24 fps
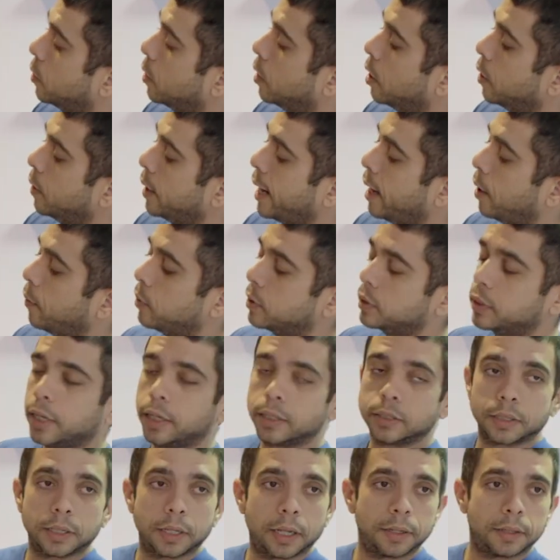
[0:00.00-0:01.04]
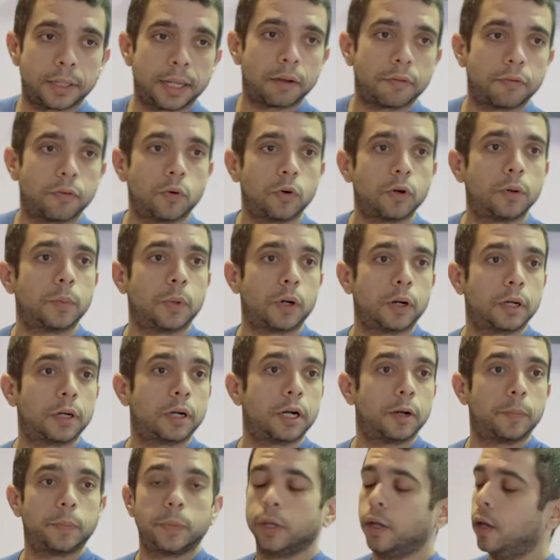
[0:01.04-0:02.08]
All right, I would say it's hitting that 4
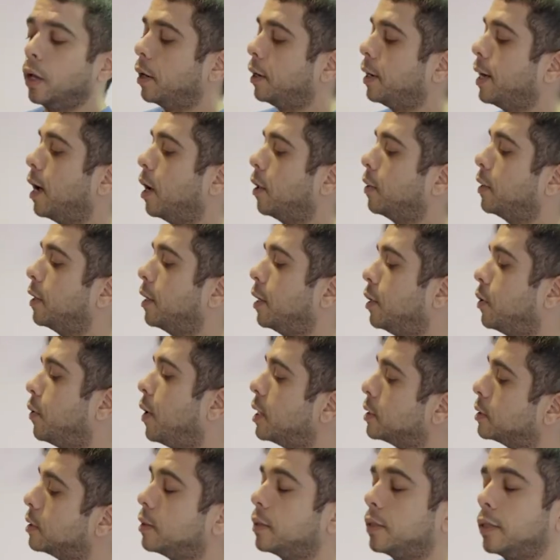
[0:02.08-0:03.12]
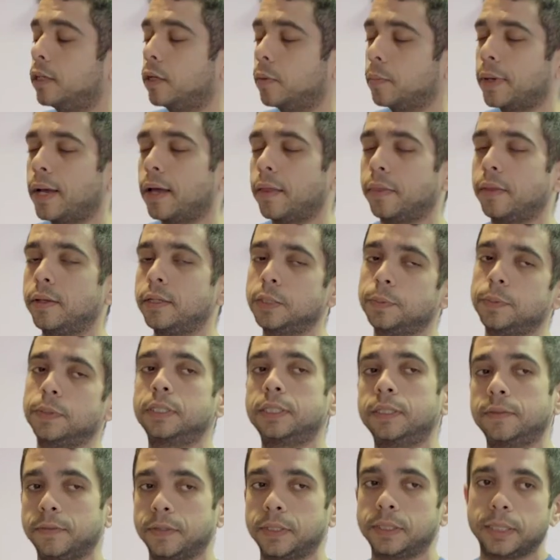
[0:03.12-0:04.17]
marker. Now, the interesting thing about this
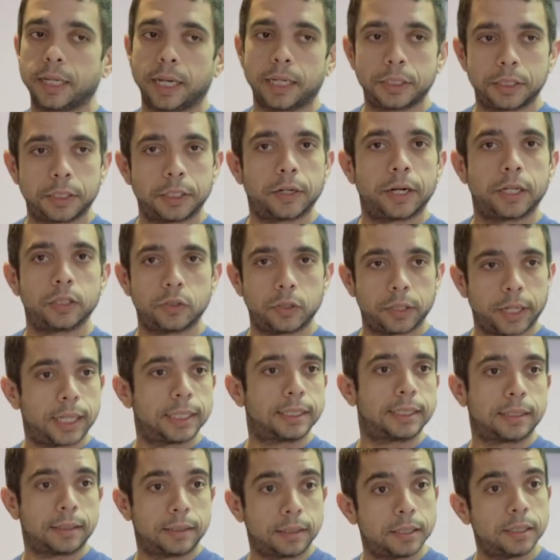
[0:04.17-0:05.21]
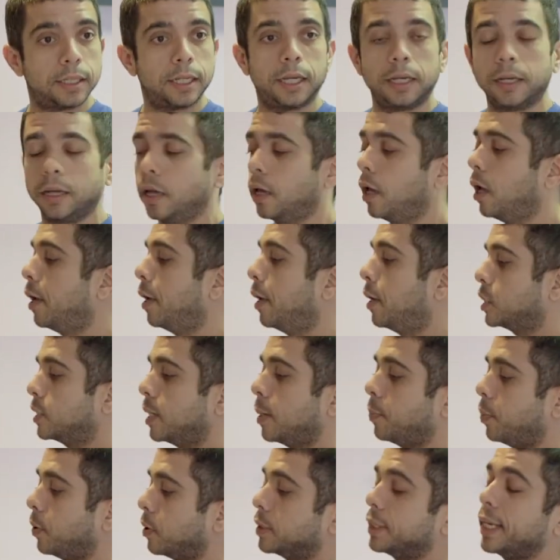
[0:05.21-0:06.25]
specific test here, as you guys can see, is I
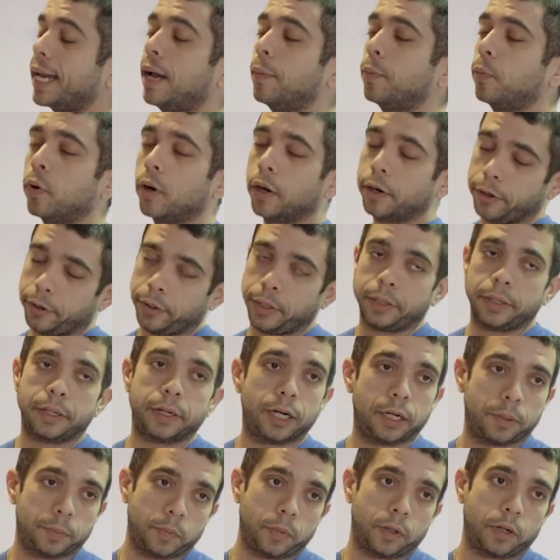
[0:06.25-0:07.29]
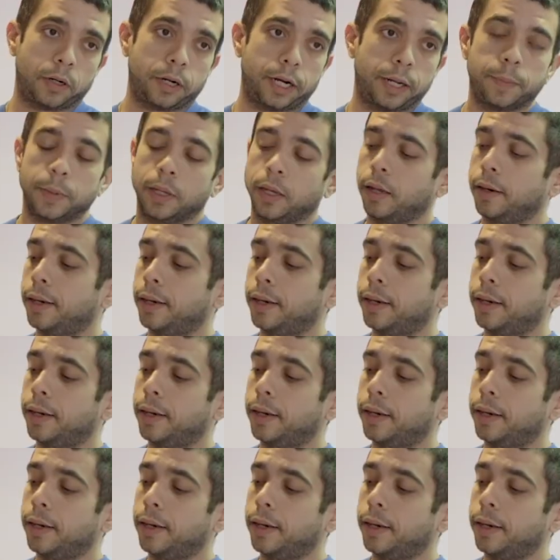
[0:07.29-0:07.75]
put tap water in here, all right?